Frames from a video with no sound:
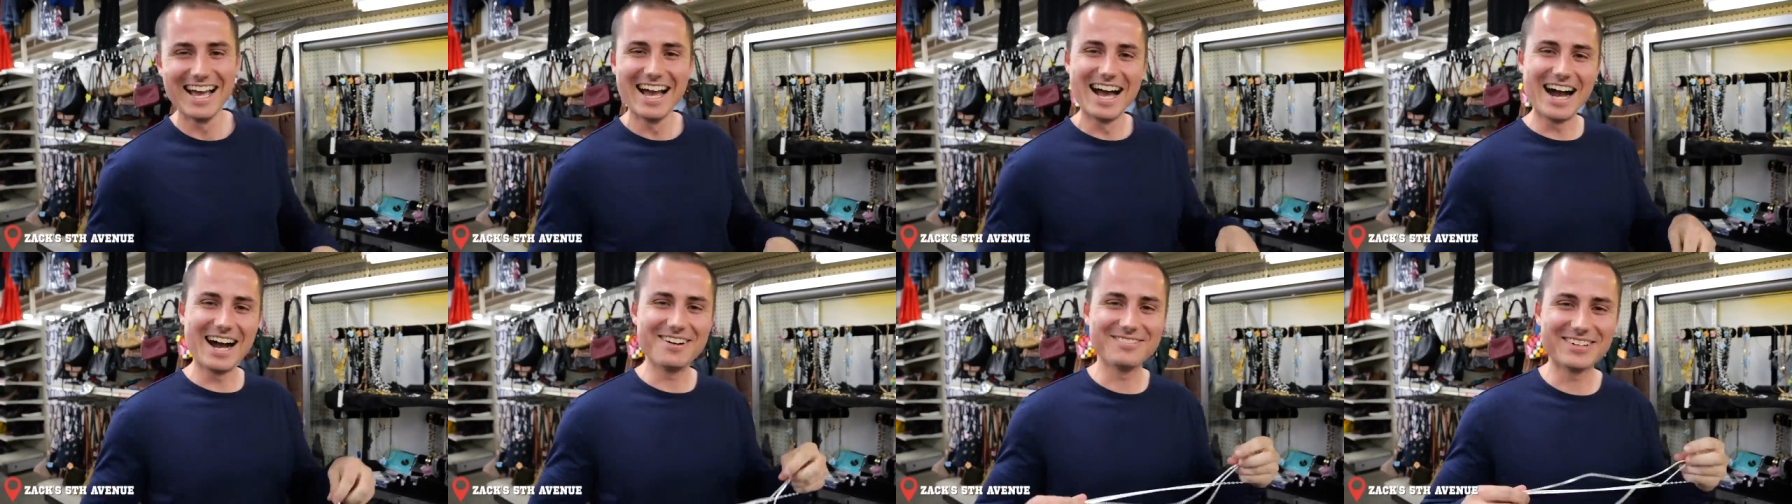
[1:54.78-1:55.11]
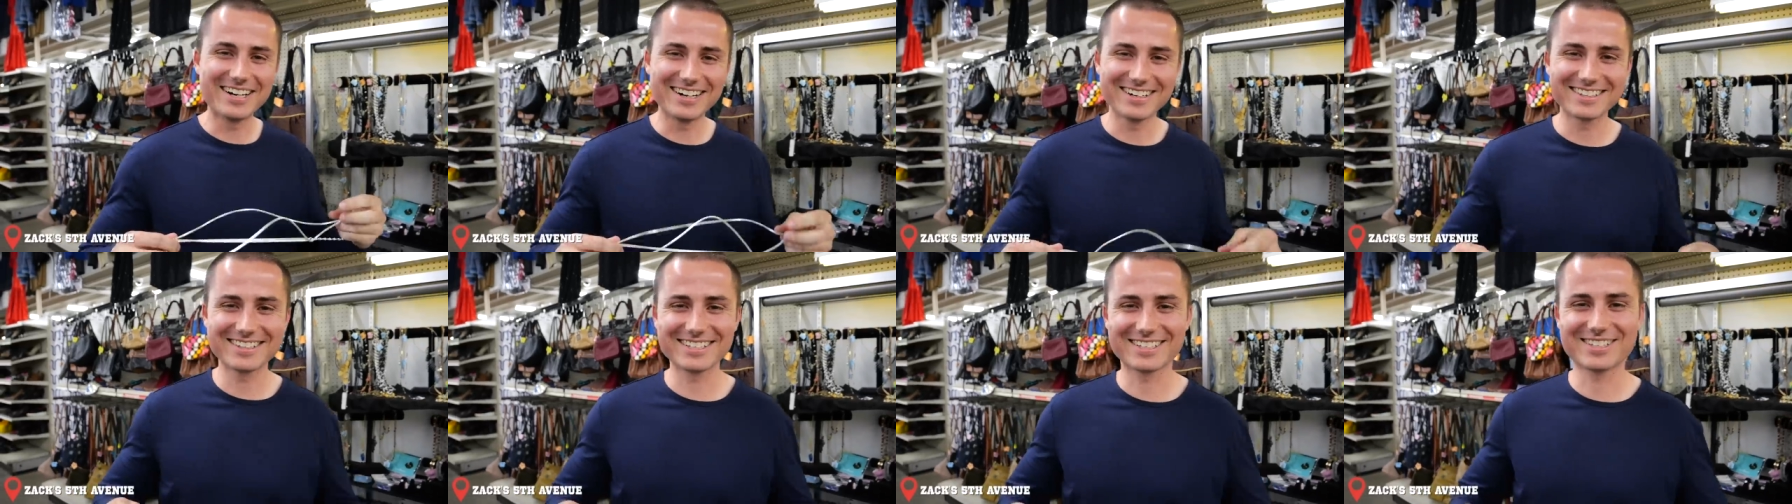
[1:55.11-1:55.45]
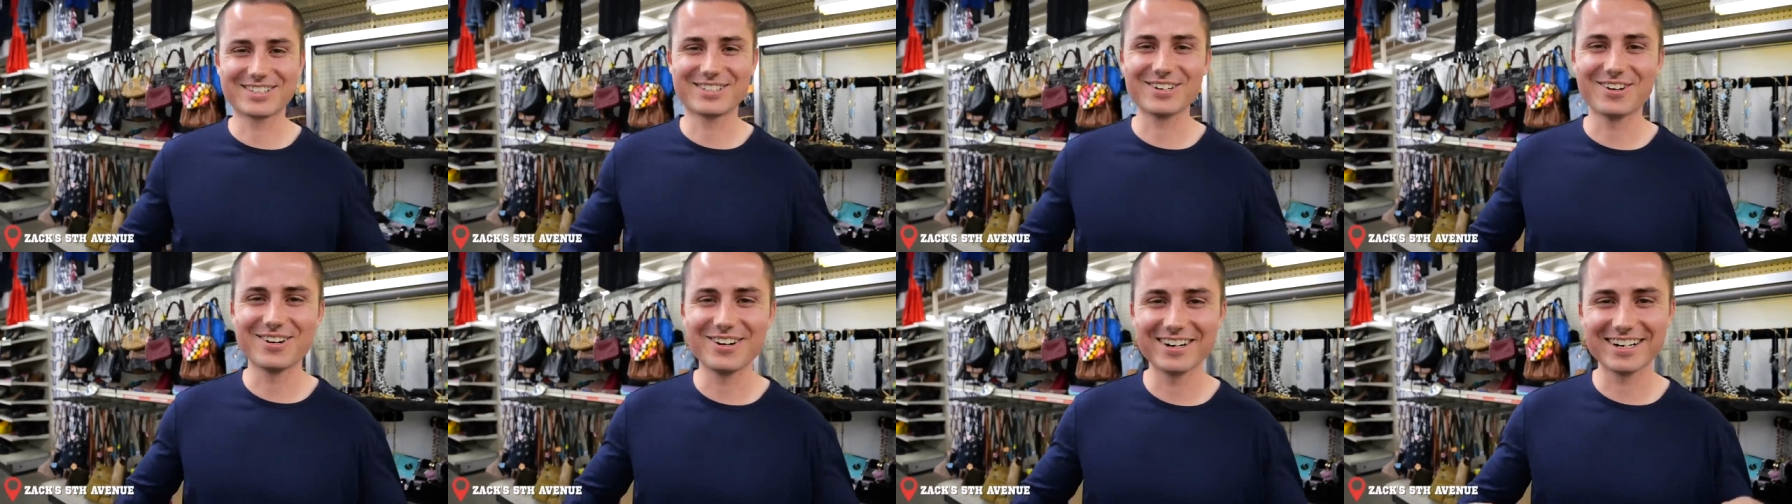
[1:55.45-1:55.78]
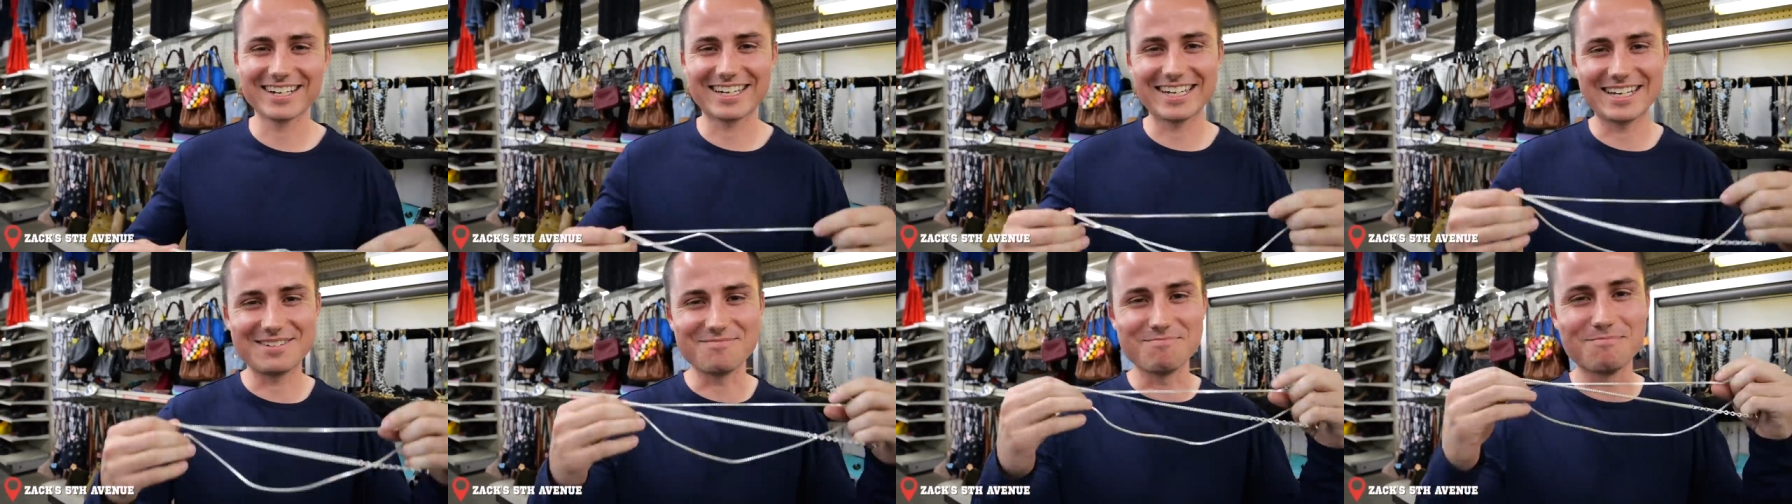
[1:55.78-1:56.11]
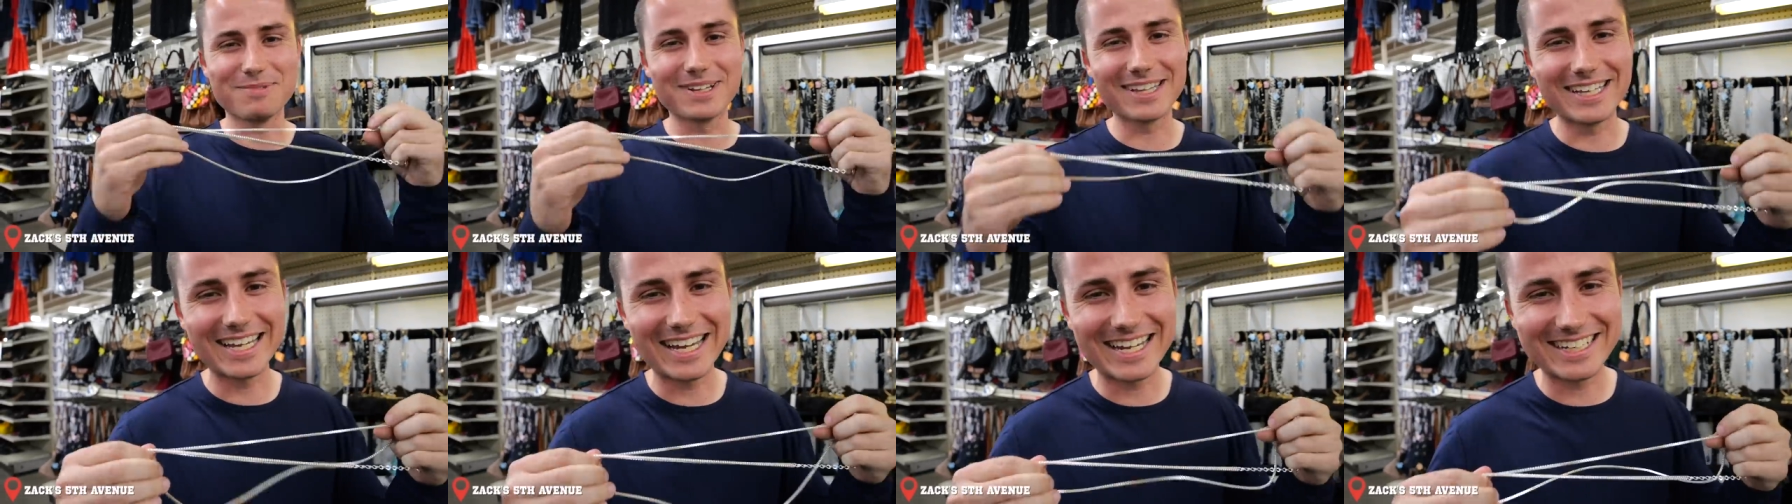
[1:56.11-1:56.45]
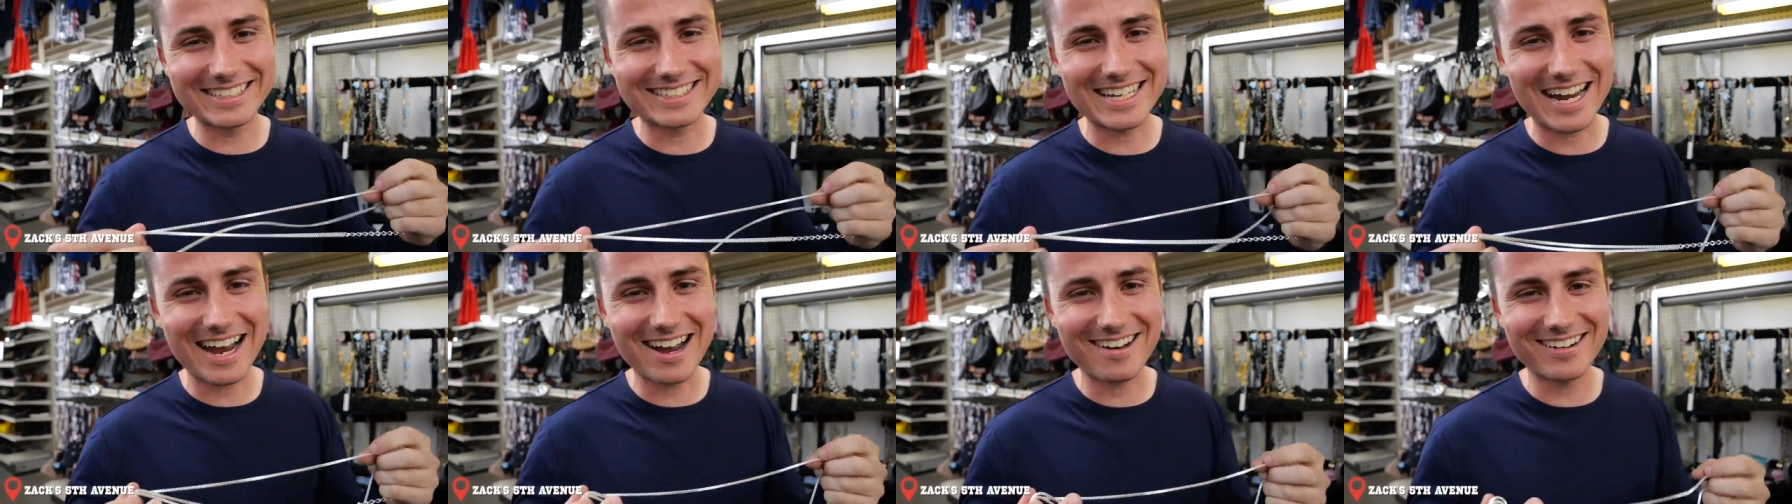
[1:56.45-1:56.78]
I'm here at the store getting
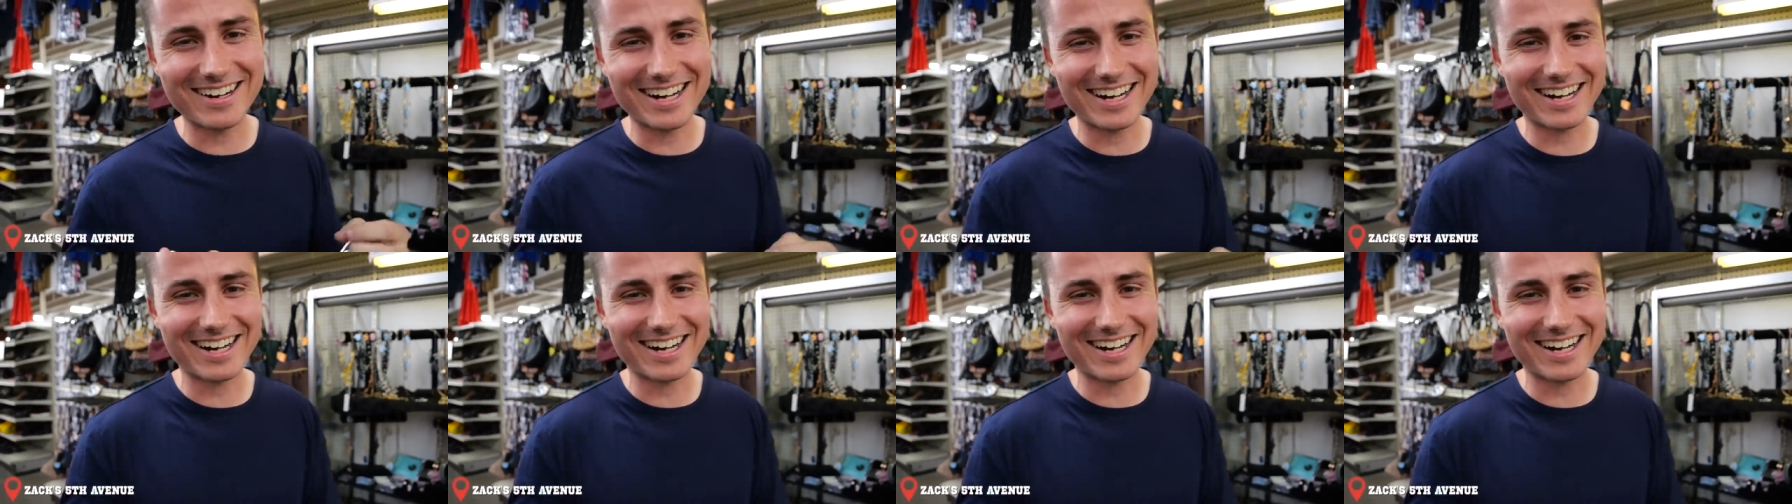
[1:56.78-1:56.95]
blinged out.